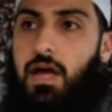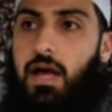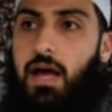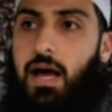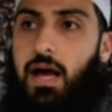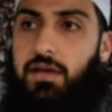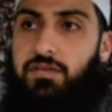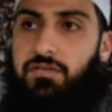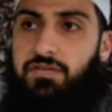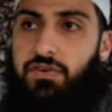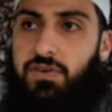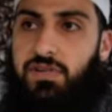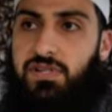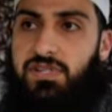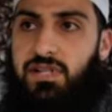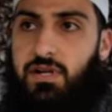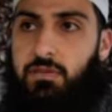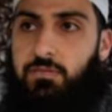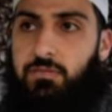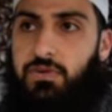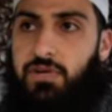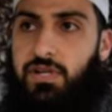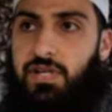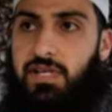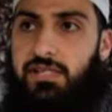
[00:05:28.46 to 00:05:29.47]
And for
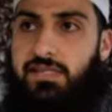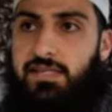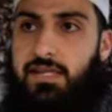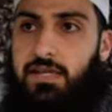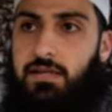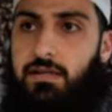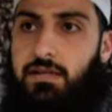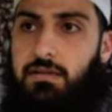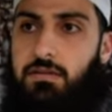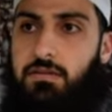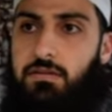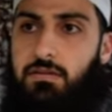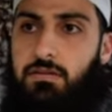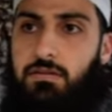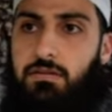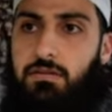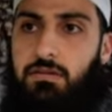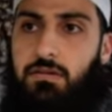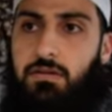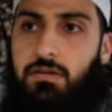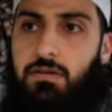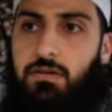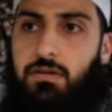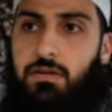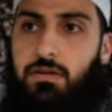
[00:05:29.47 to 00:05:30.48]
some reason,
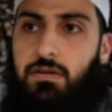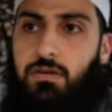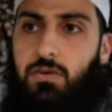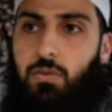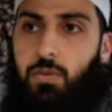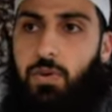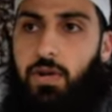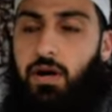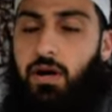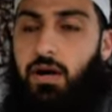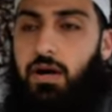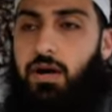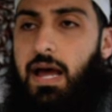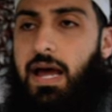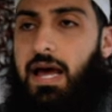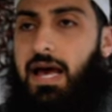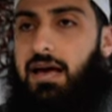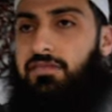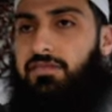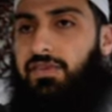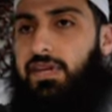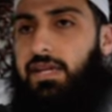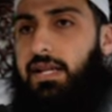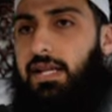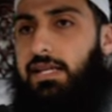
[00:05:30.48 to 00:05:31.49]
we are
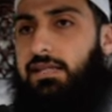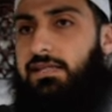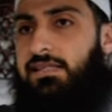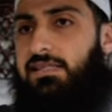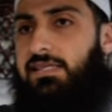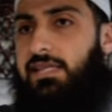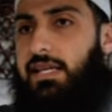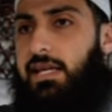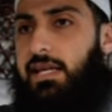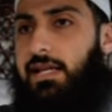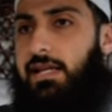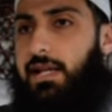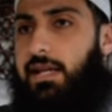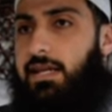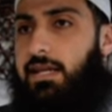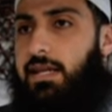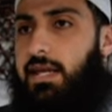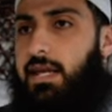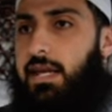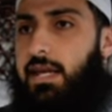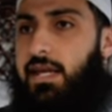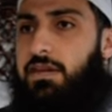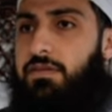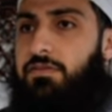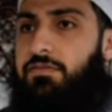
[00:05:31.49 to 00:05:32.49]
having and seeing an
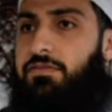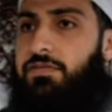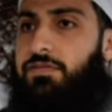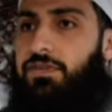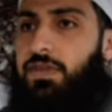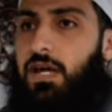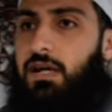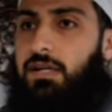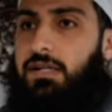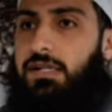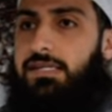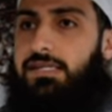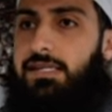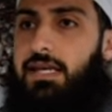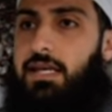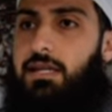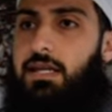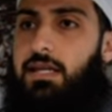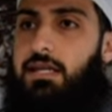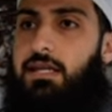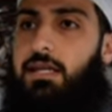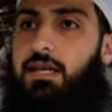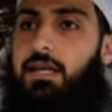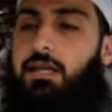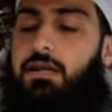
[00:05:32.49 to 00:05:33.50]
influx and
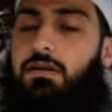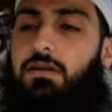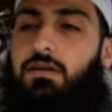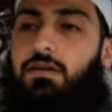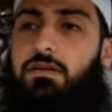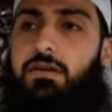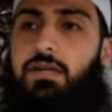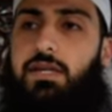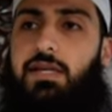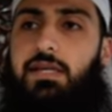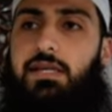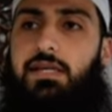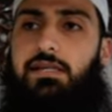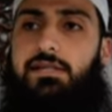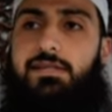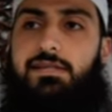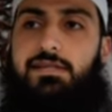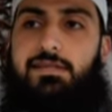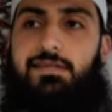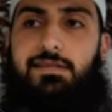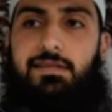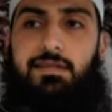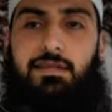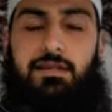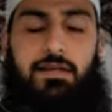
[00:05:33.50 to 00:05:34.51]
an
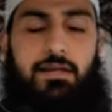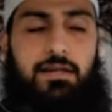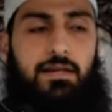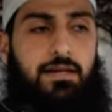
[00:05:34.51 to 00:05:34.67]
increase